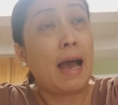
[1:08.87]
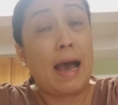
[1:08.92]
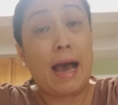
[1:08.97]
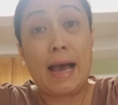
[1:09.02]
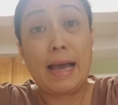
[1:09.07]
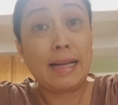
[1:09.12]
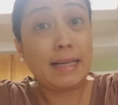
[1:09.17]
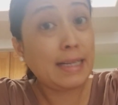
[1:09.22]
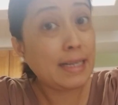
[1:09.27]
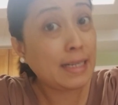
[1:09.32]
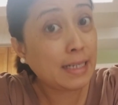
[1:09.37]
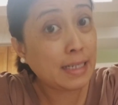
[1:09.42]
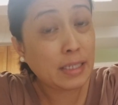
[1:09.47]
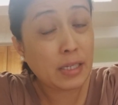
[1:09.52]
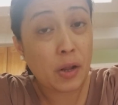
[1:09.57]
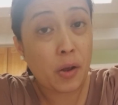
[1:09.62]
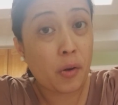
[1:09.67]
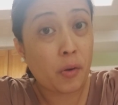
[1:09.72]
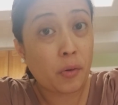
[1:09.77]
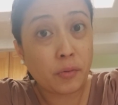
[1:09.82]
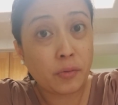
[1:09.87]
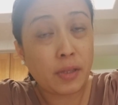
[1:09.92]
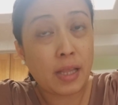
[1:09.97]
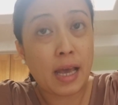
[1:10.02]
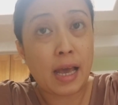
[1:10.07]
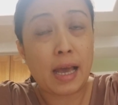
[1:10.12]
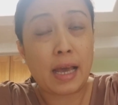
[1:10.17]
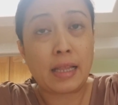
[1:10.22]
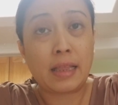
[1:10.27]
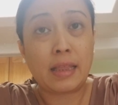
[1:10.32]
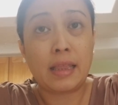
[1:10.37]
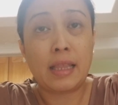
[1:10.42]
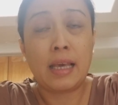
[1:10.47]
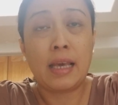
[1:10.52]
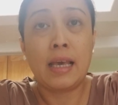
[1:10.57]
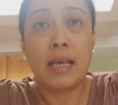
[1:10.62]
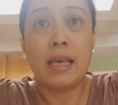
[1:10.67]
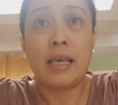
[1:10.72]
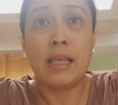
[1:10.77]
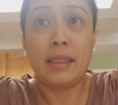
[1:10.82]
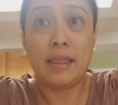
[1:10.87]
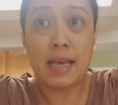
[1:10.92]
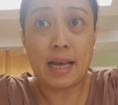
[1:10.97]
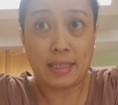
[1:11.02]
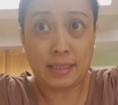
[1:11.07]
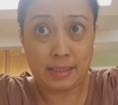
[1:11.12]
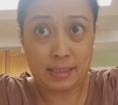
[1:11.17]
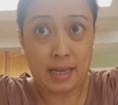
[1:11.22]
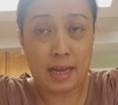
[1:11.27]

I didn't know that